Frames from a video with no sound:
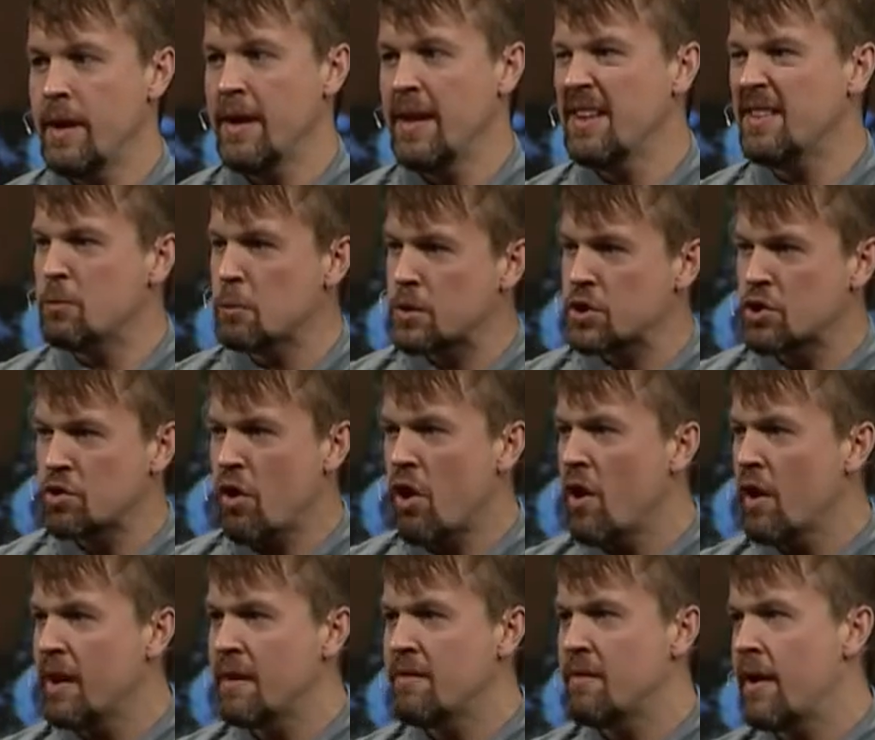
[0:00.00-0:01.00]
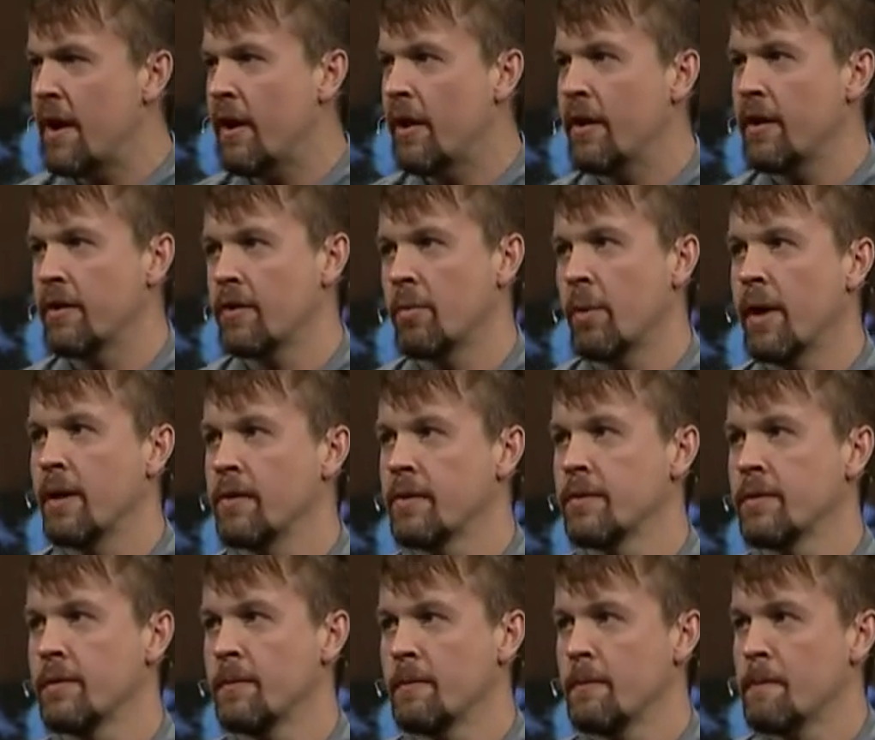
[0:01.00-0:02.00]
and we're strong in various
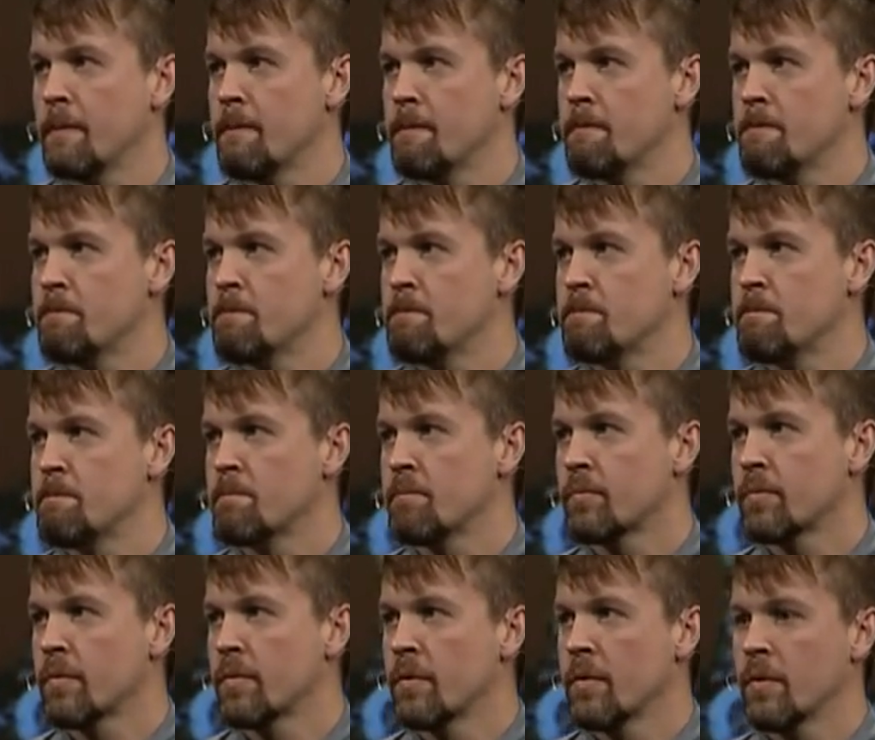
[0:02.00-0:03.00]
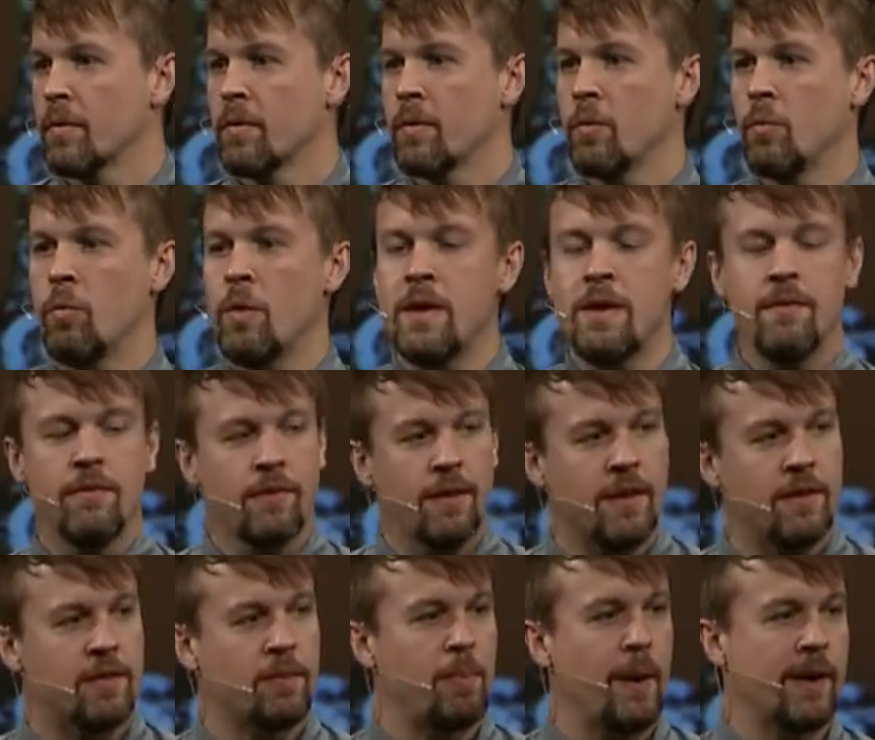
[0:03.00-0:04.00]
ways, we've
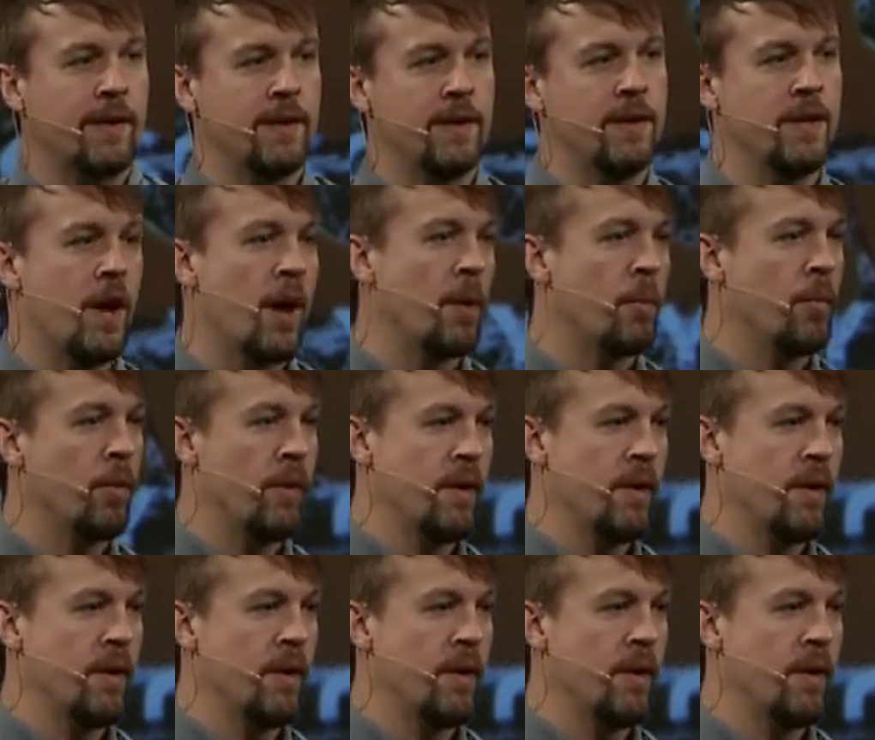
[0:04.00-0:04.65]
expected young